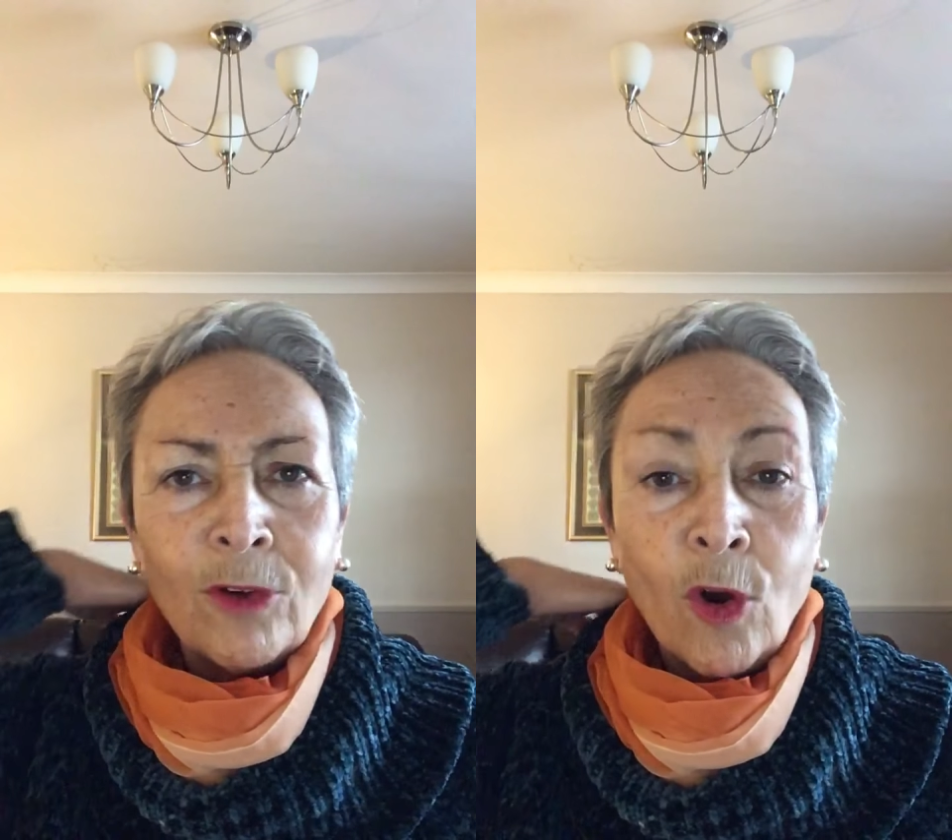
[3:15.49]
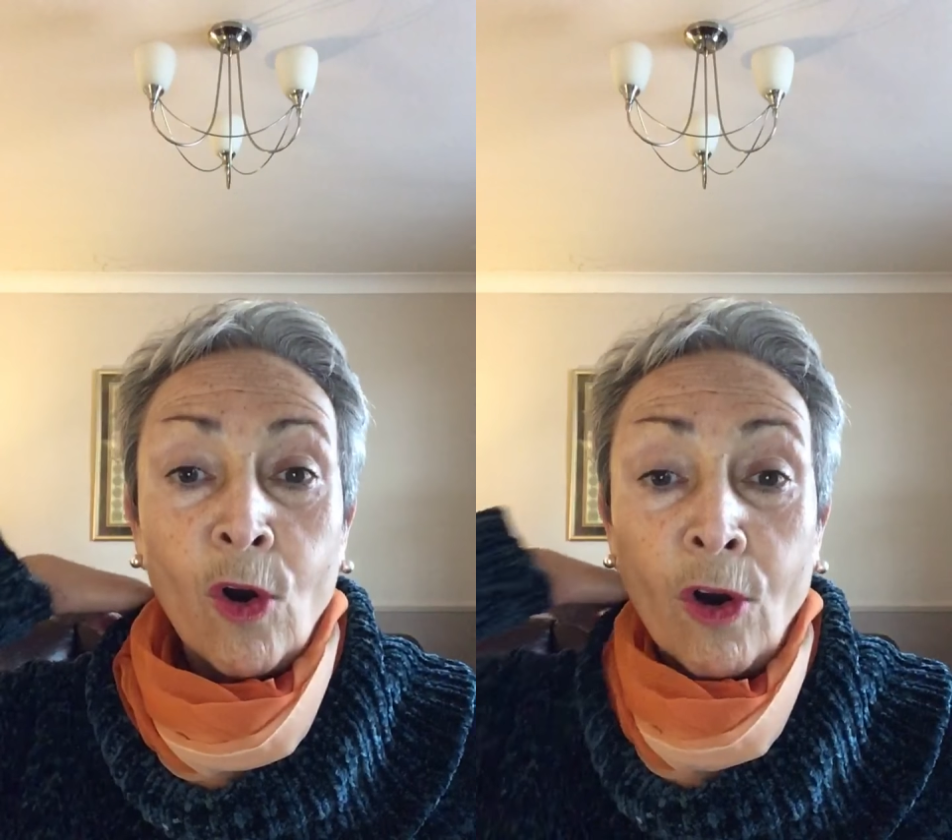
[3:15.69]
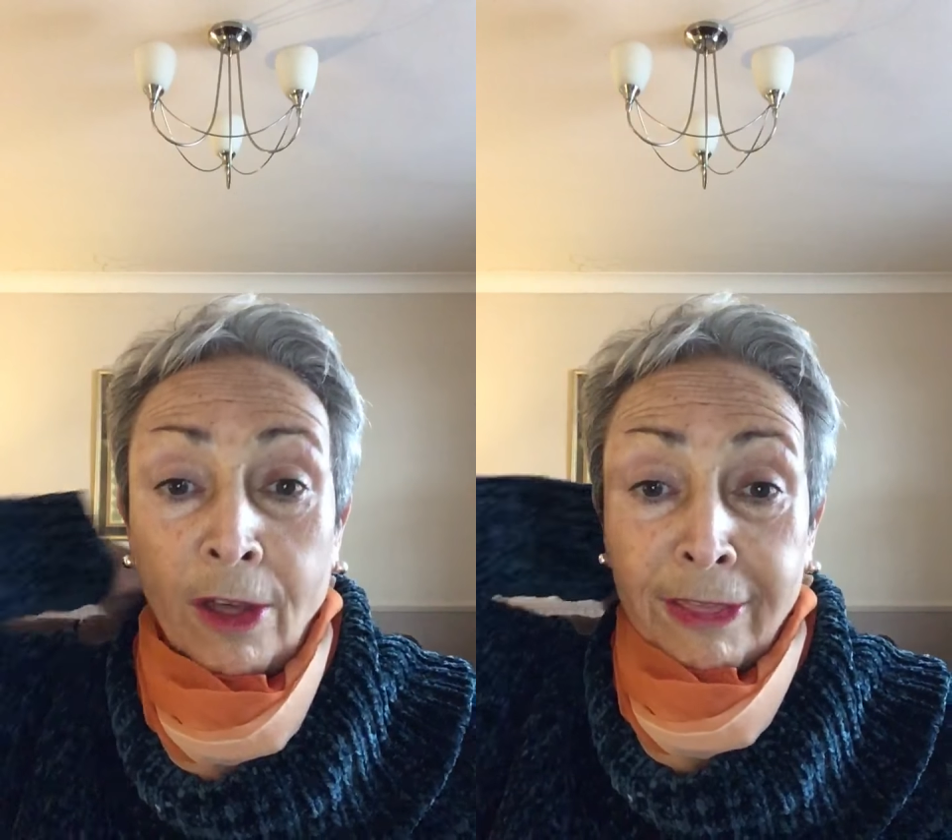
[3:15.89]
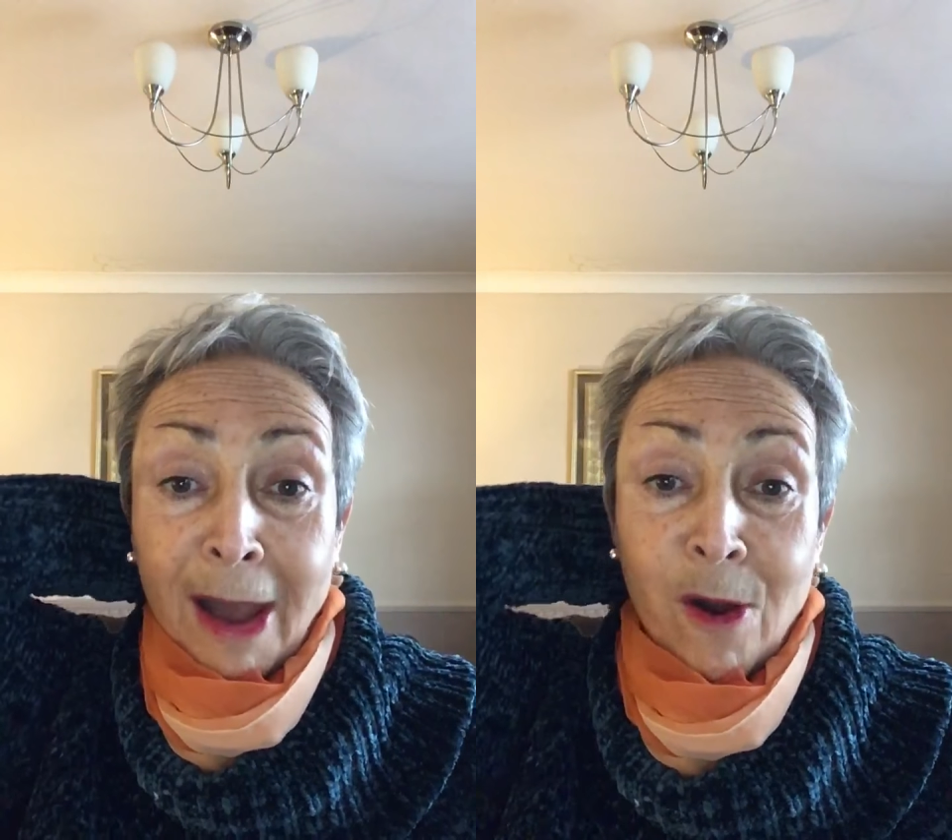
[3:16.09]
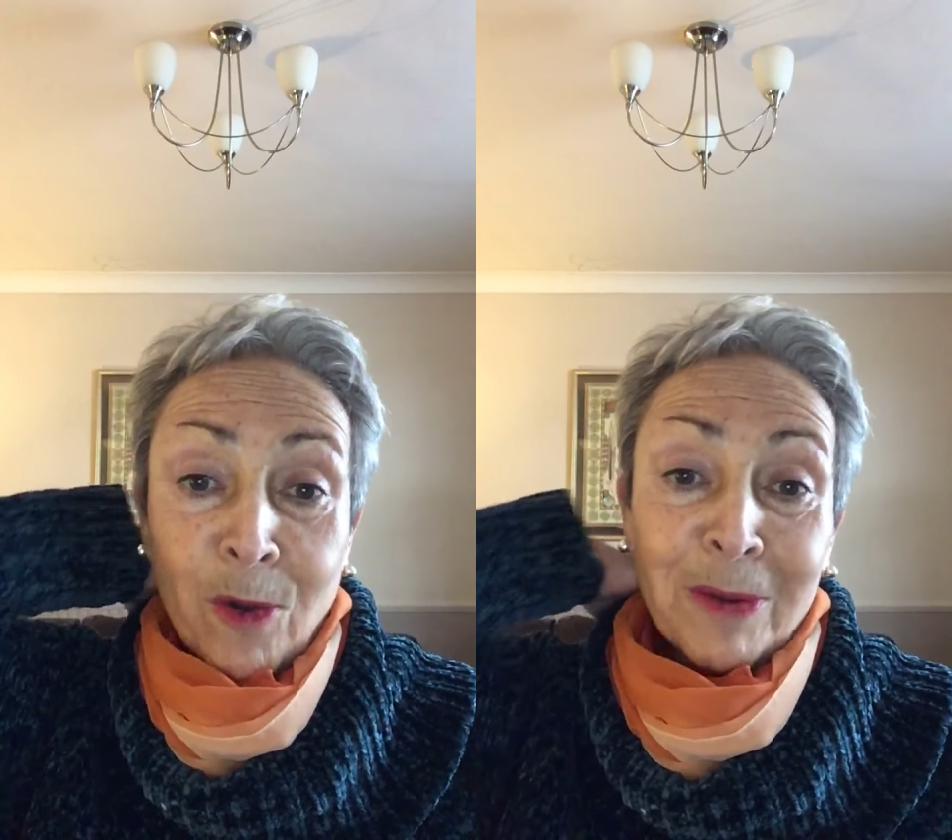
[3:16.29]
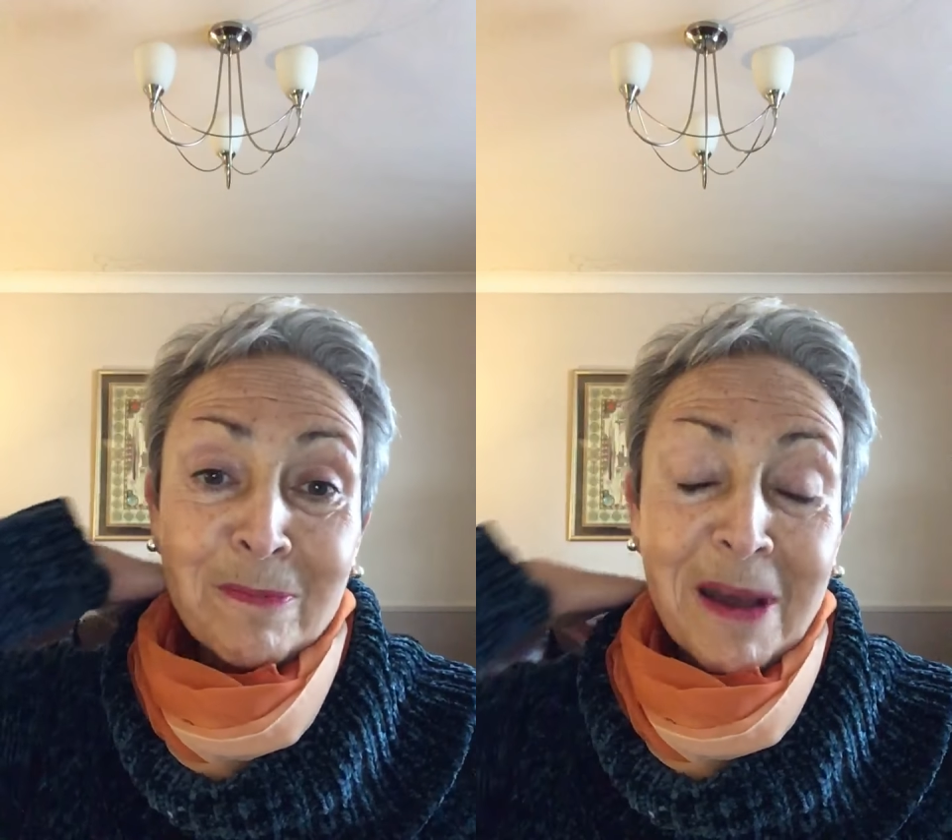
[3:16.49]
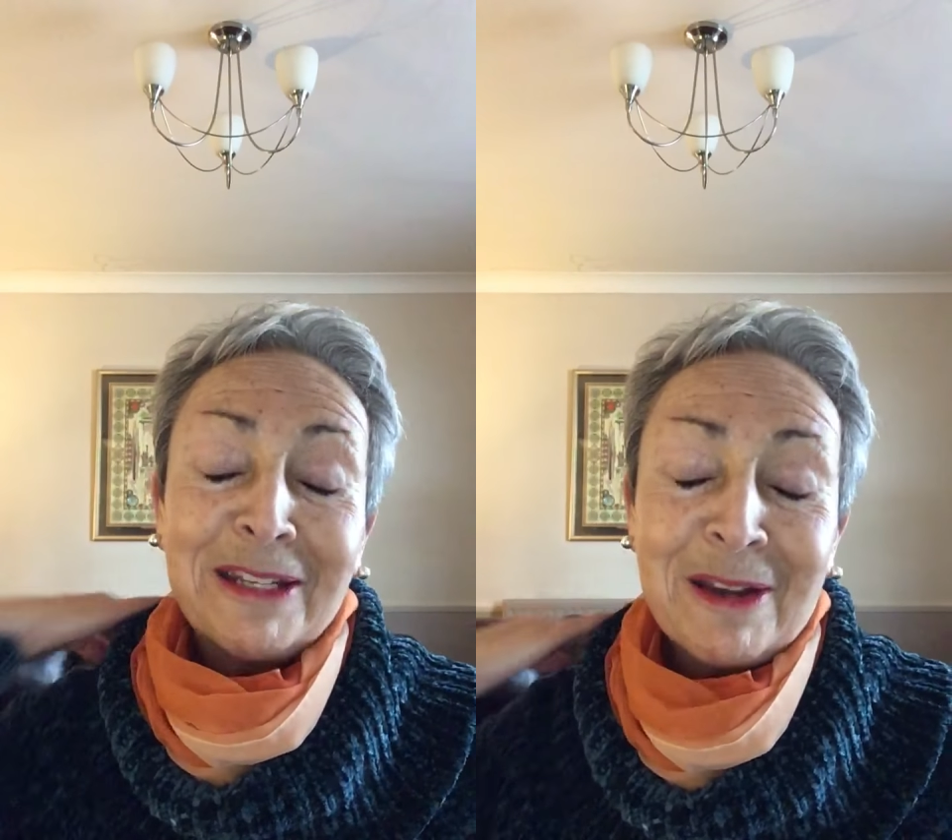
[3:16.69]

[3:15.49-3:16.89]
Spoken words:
Or that hole in my